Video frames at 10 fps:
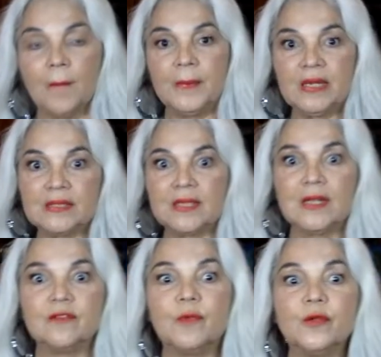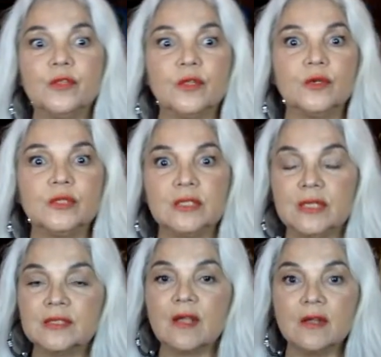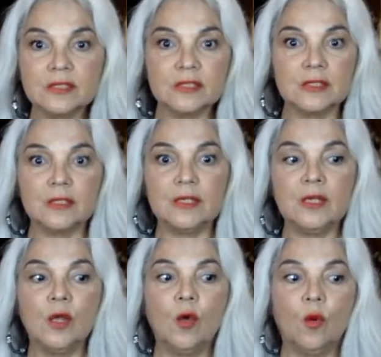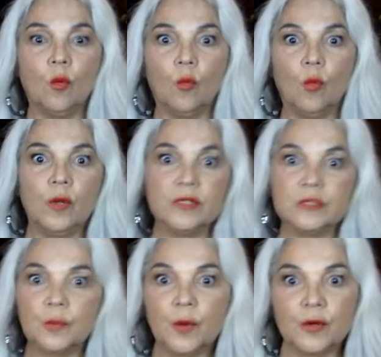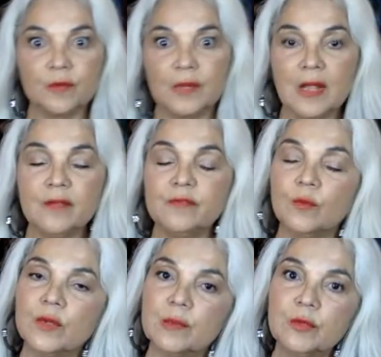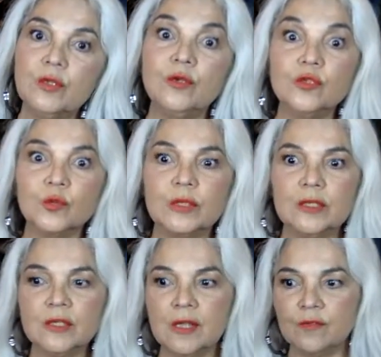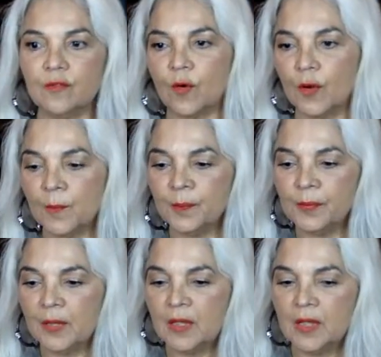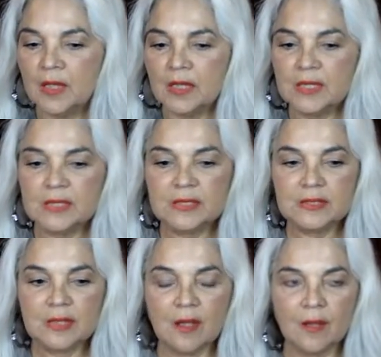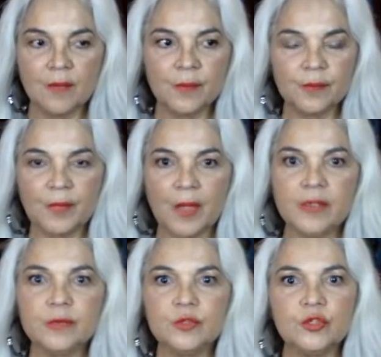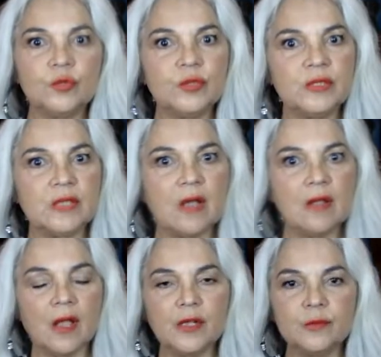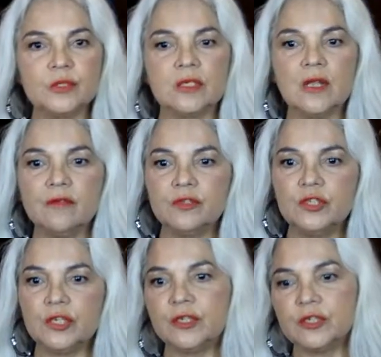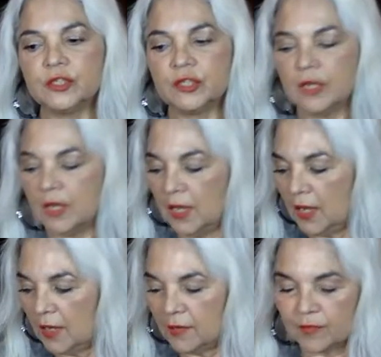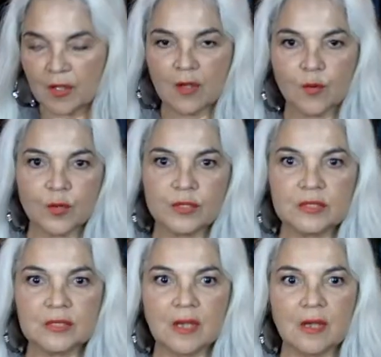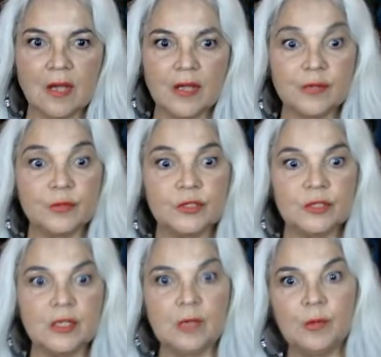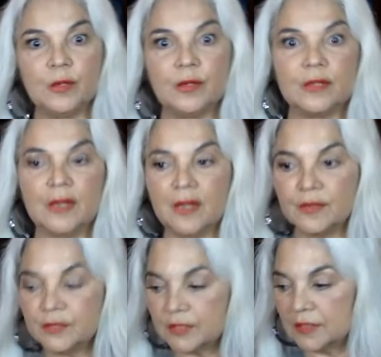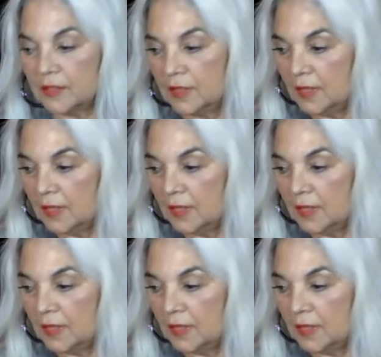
because I love both of those, and that's constantly what is a part of my life. And what I'm usually looking for is uh, items to resell, items to love and cherish, and of course, uh, items to keep here at the house. And,